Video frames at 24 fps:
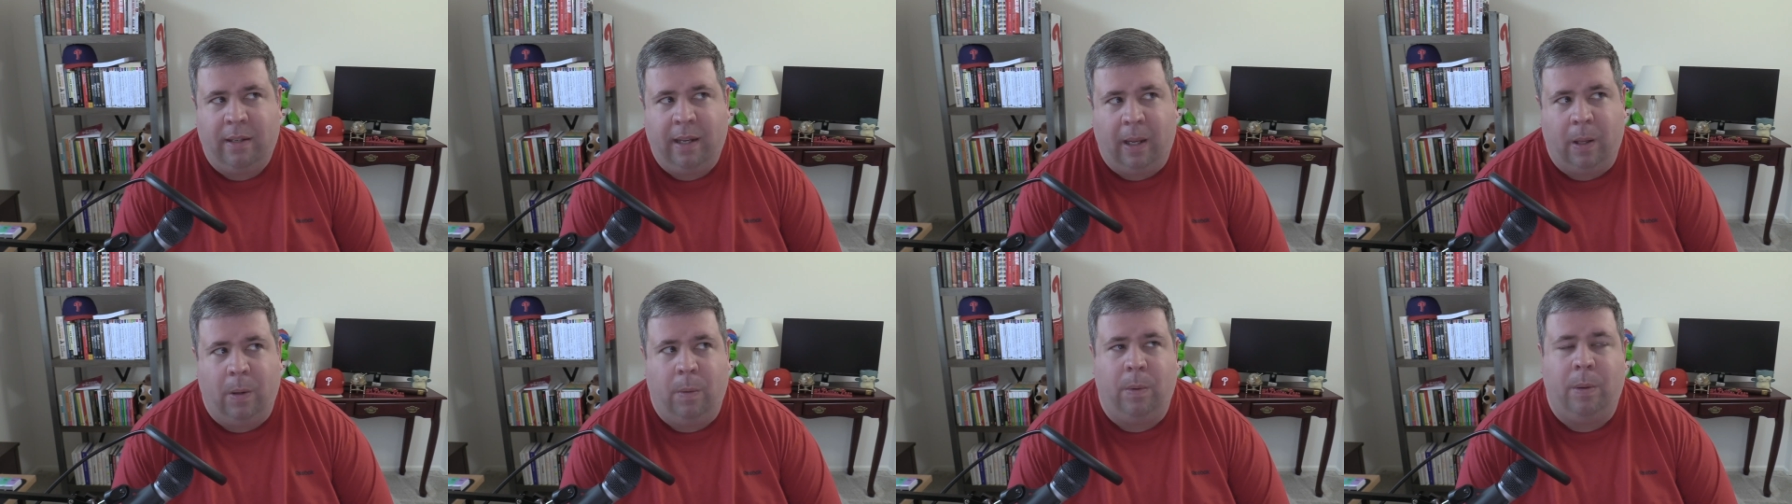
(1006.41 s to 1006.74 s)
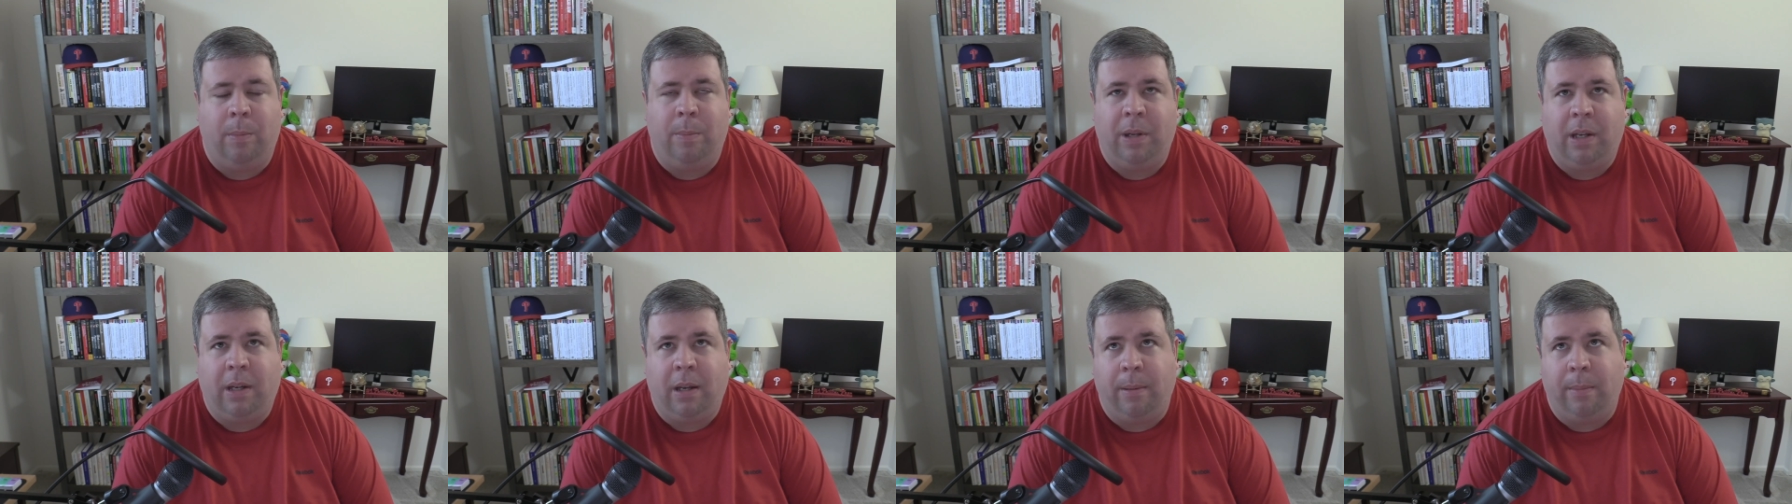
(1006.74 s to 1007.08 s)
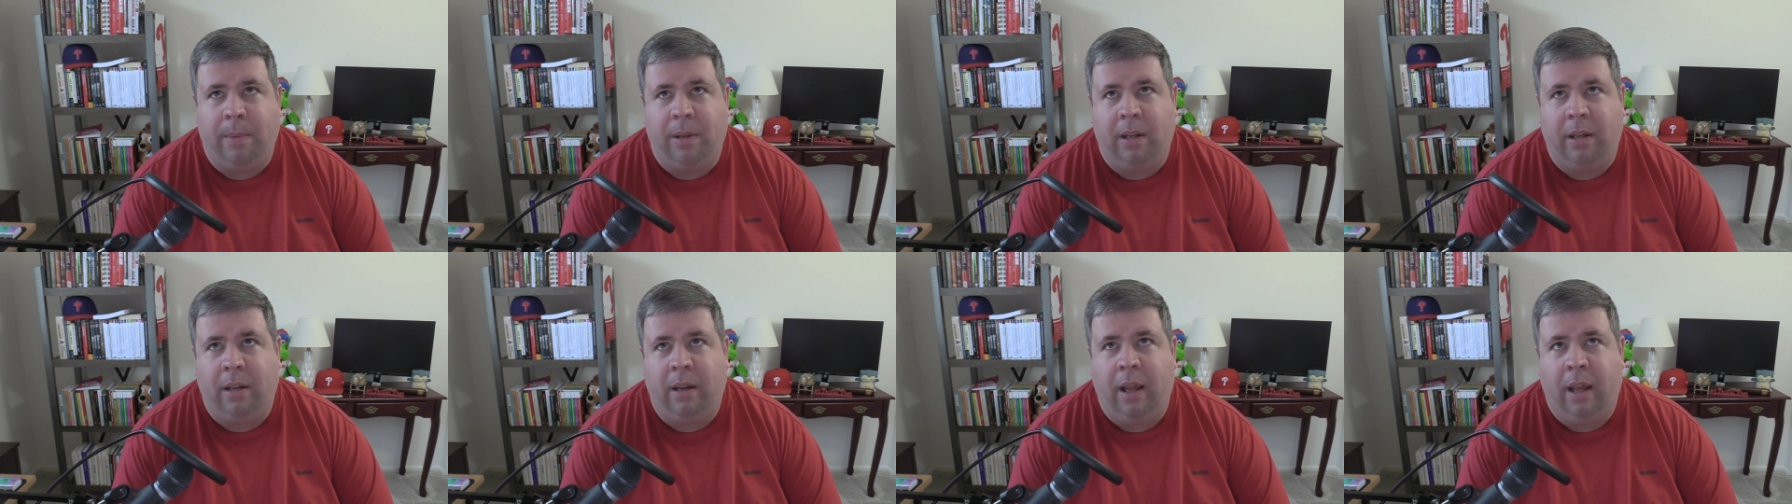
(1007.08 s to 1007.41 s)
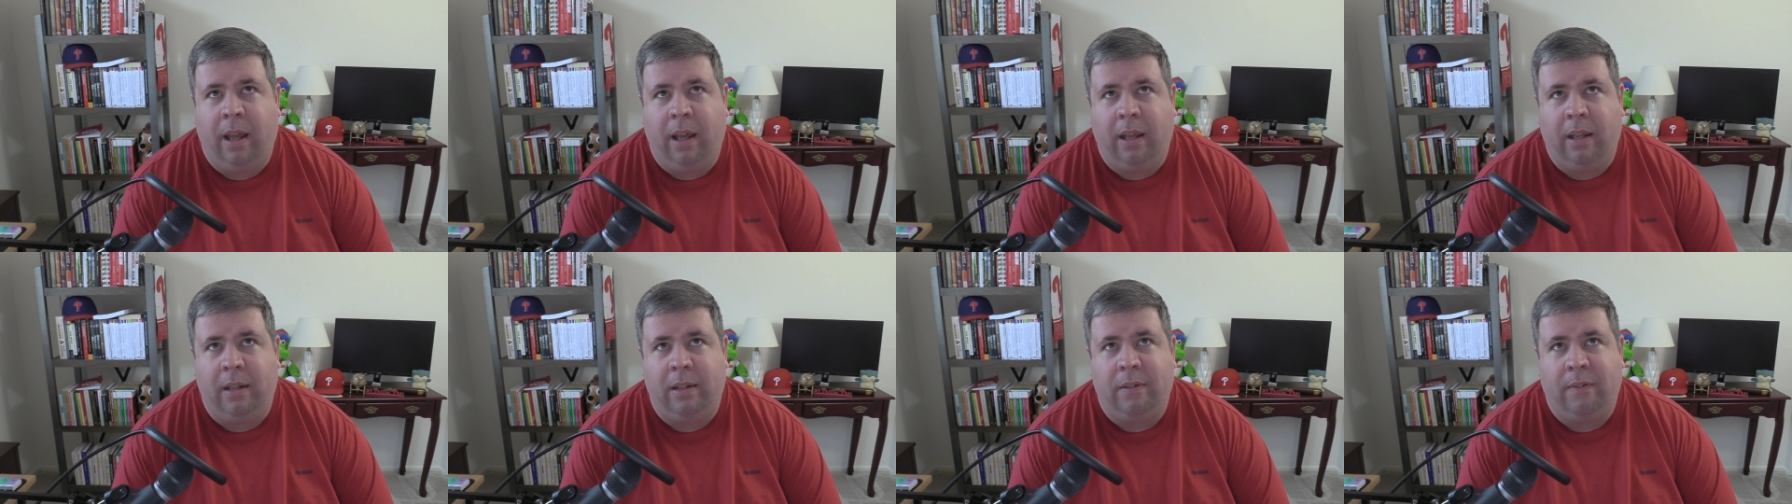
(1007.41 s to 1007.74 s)
Tailwind becoming
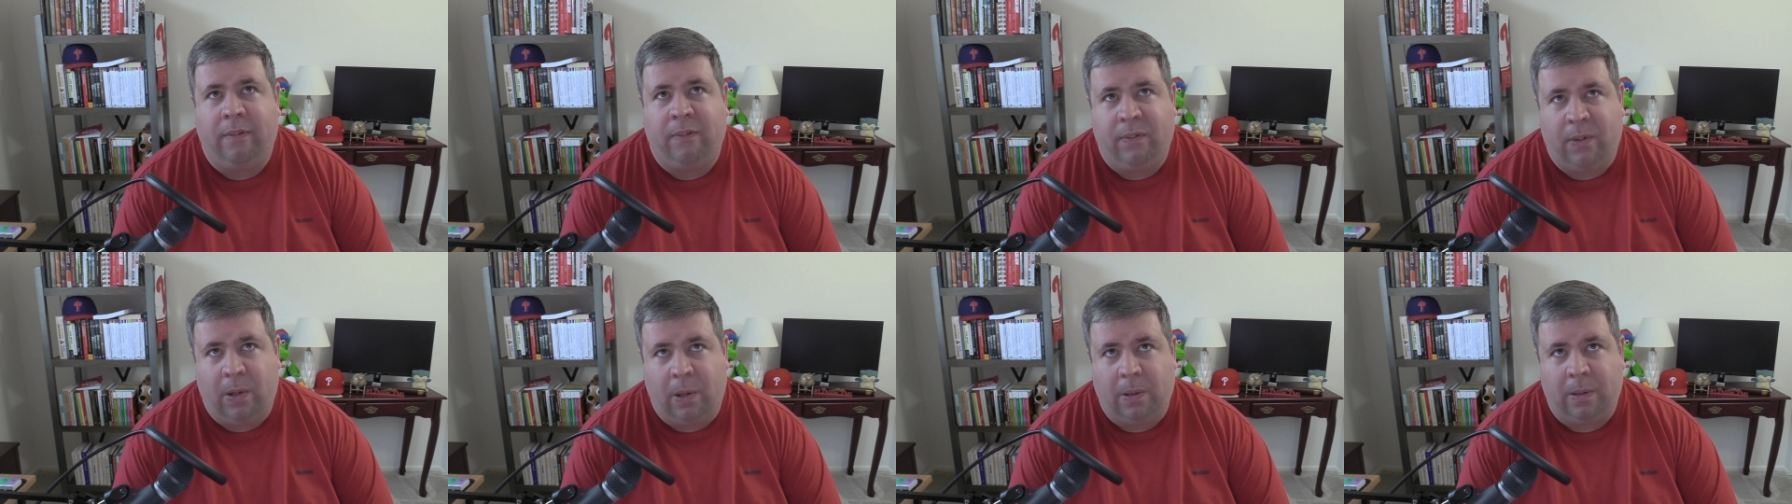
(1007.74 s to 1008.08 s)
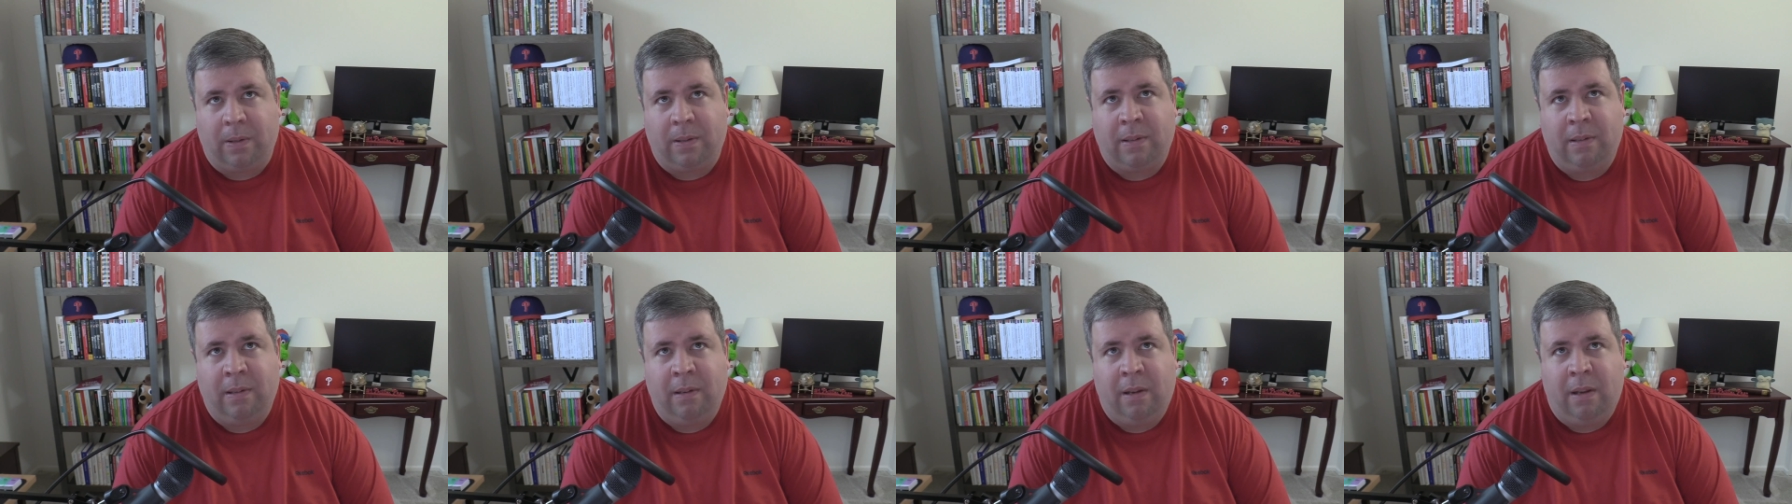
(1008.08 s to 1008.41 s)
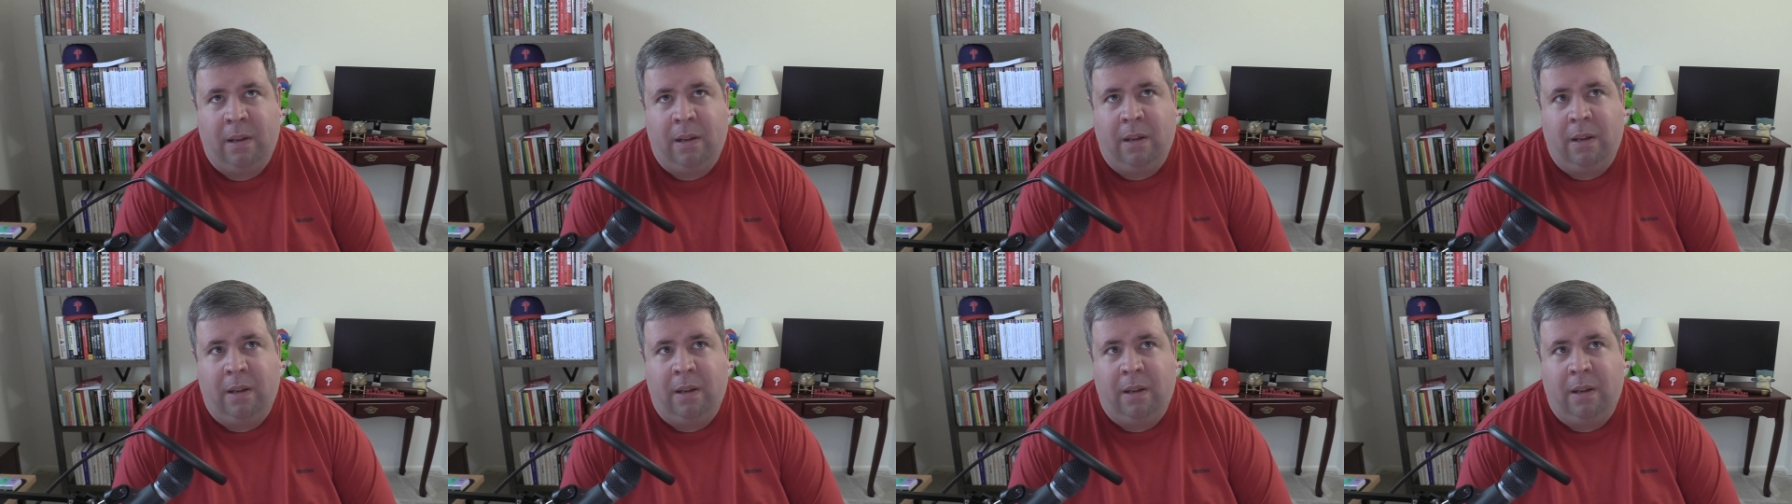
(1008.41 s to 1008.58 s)
a default